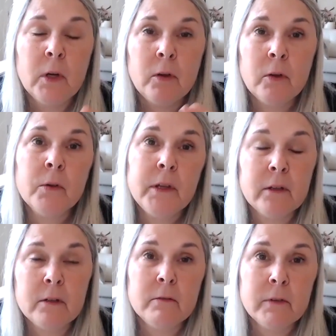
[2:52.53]
You're the
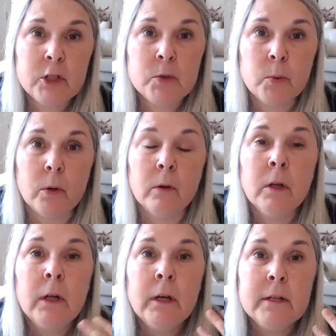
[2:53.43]
individual
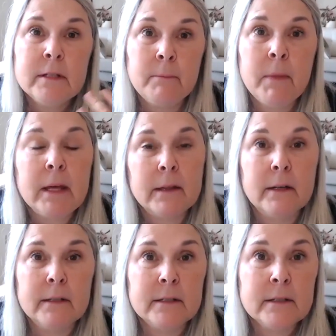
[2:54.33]
to make
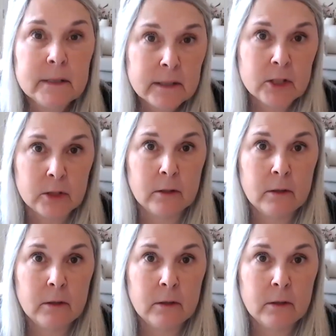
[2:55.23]
that decision.